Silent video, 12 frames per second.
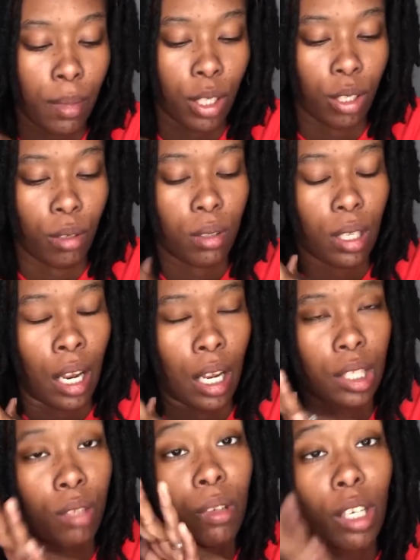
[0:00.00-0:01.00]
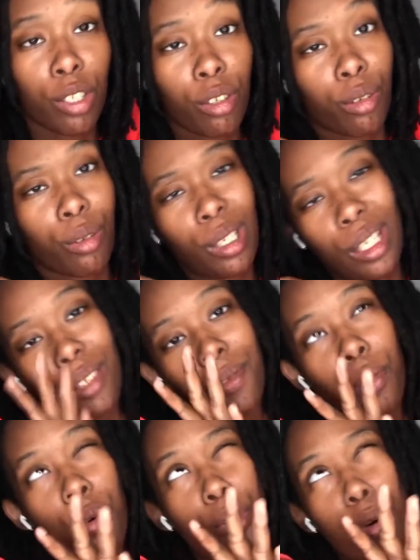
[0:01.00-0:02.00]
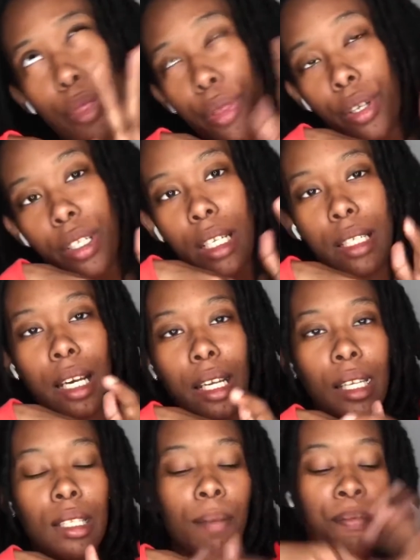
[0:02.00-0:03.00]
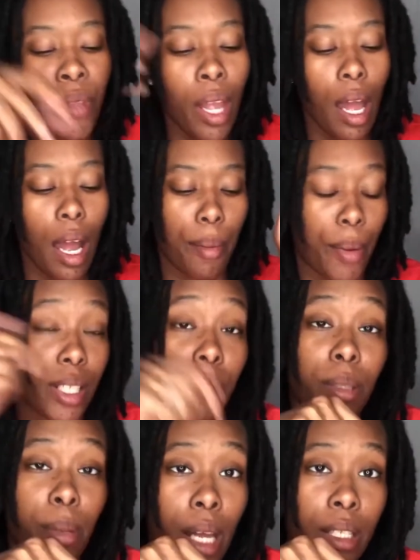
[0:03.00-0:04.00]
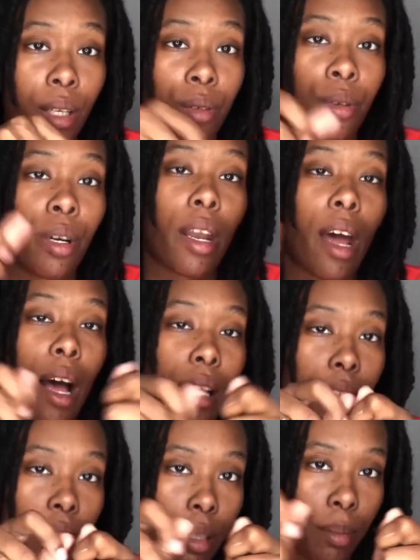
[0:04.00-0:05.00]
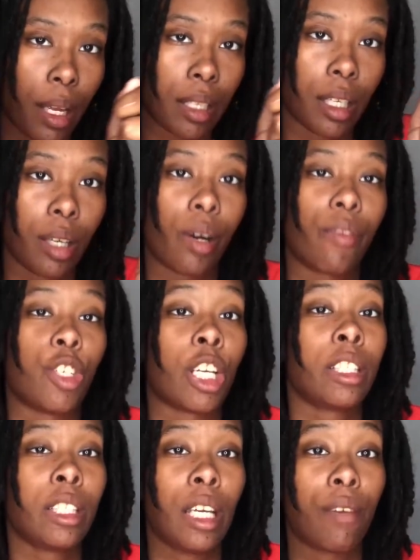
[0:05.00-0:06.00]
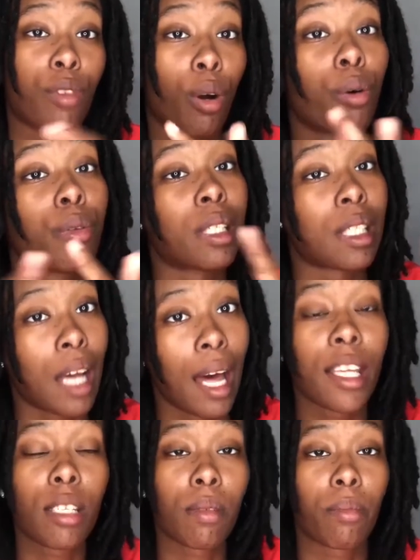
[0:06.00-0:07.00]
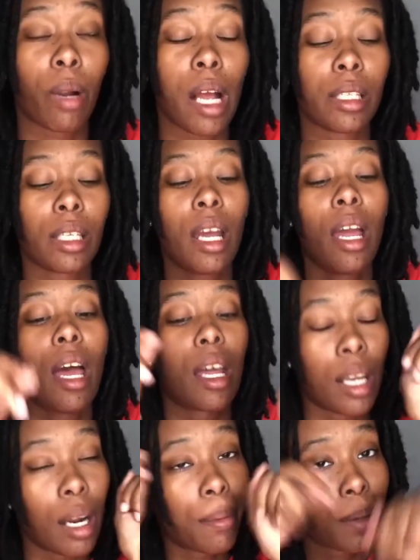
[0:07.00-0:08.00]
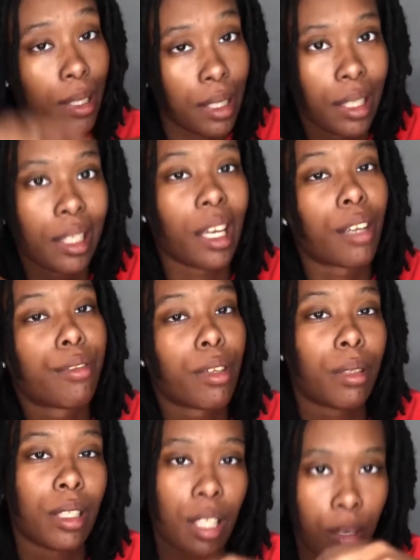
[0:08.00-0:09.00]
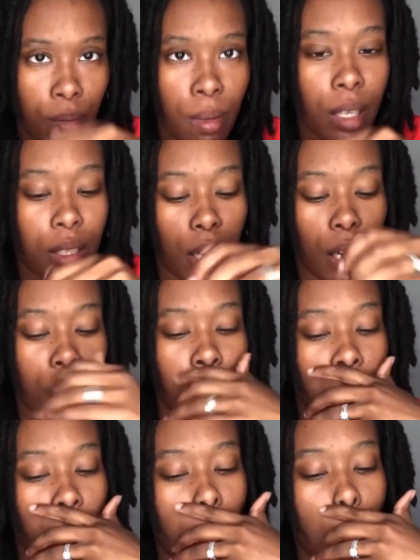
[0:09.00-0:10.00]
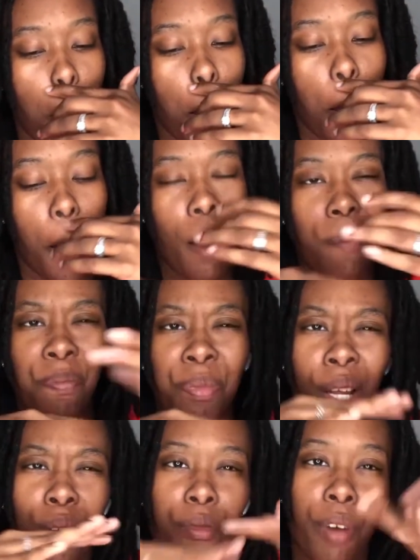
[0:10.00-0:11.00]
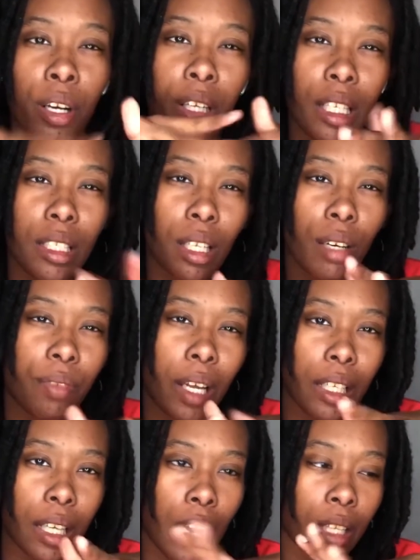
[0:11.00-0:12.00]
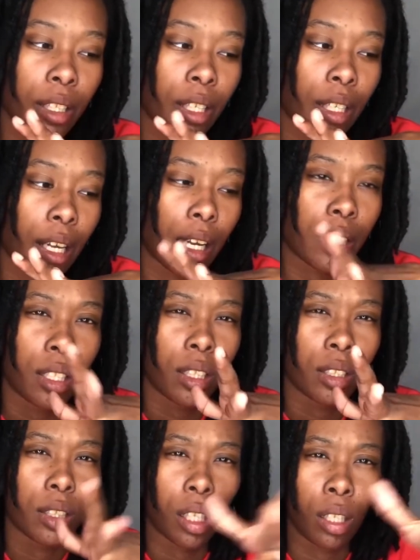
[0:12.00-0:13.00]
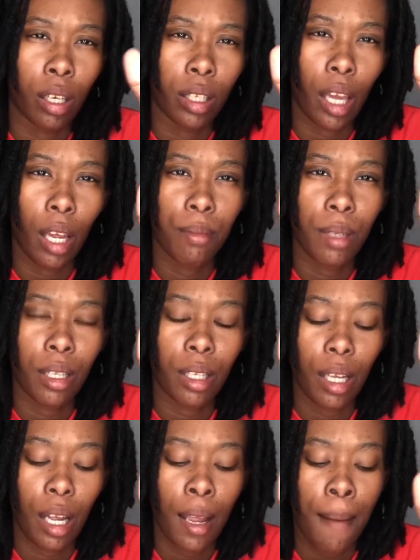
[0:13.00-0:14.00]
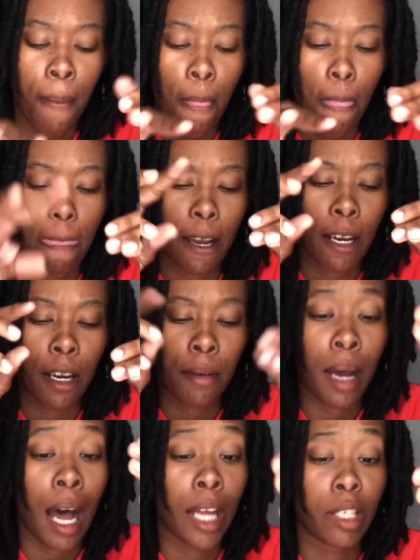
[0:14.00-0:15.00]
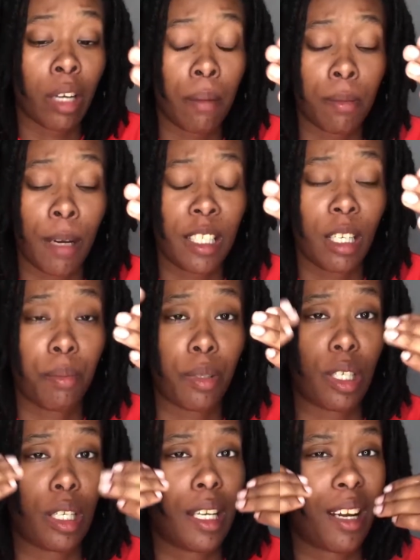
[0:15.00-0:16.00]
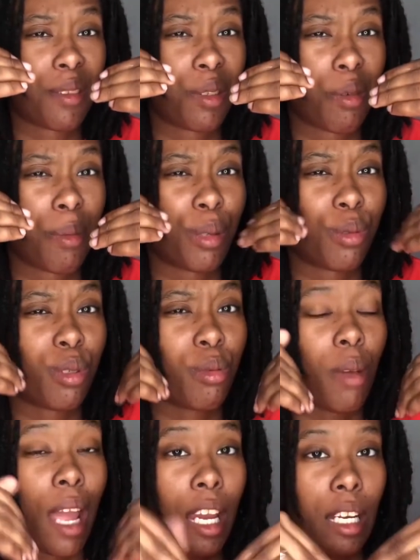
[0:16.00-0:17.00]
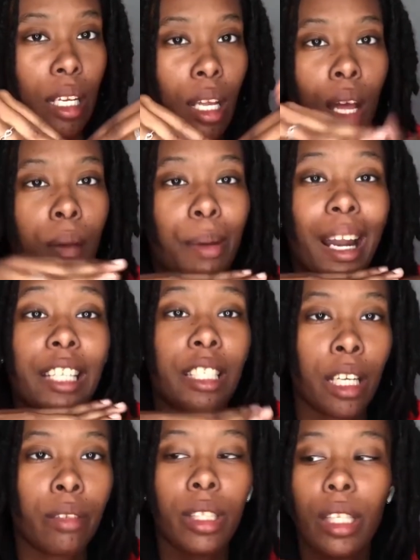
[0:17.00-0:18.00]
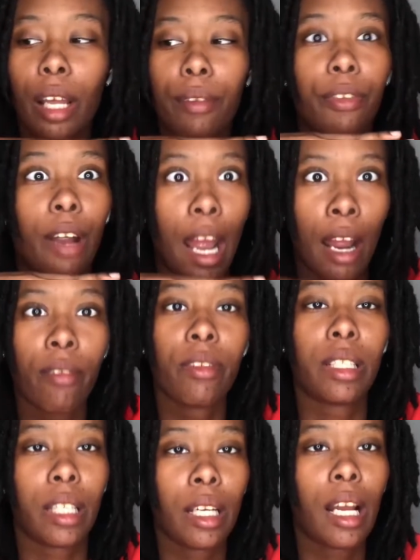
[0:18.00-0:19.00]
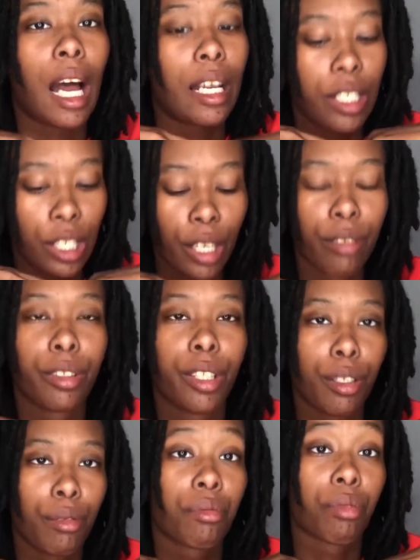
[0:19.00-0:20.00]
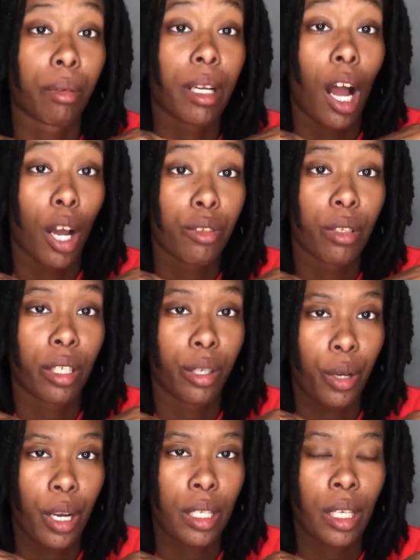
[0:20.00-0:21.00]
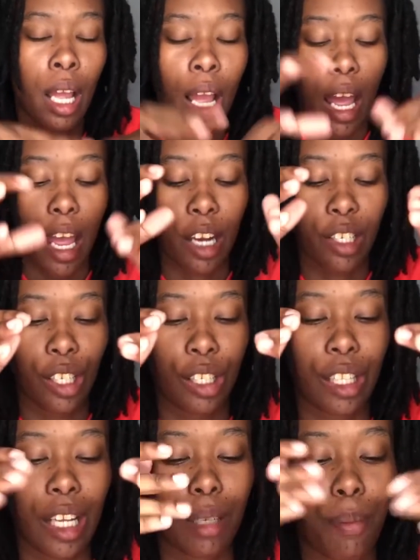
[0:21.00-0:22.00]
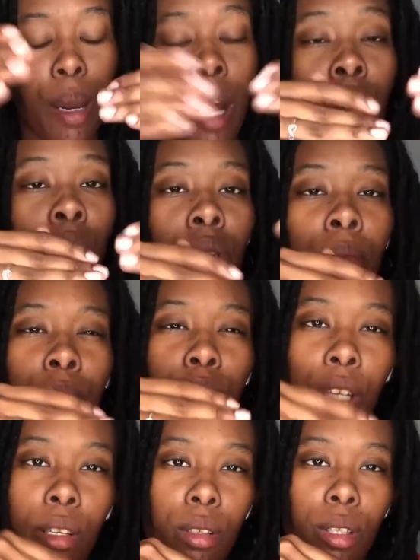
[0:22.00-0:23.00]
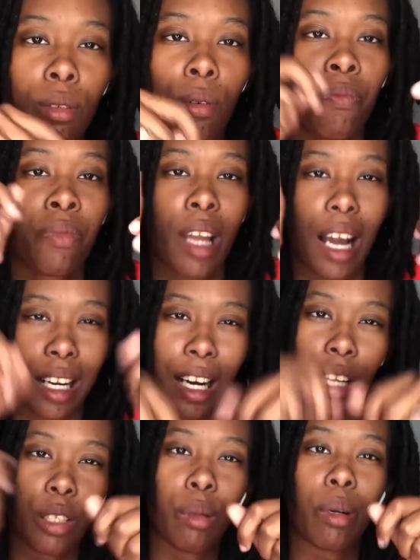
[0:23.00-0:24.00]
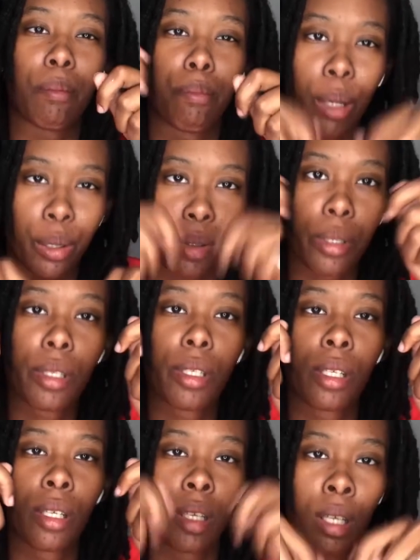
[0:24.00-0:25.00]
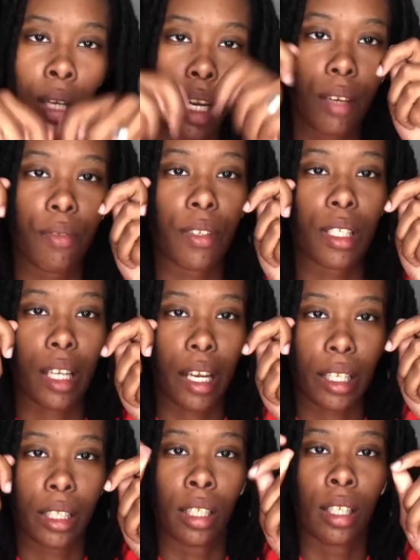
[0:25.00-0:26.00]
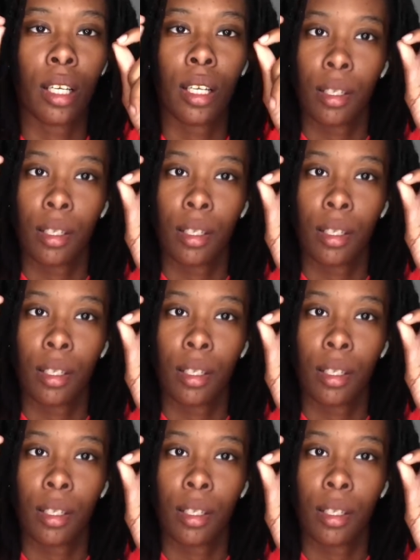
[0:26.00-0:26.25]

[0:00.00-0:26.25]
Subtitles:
my shirts at 300 degrees for 13 seconds. I press it with the plastic on, take the plastic off gently if the whole design has been pressed, and then I press it again for the same amount of time. Funky stuff like nylon, like I did a salon cape the other day, I dropped my temperature down to about 280. But I generally, like for everything, I generally do 300 degrees. It's just that depending on the material, I kind of do it in bursts. If it's like a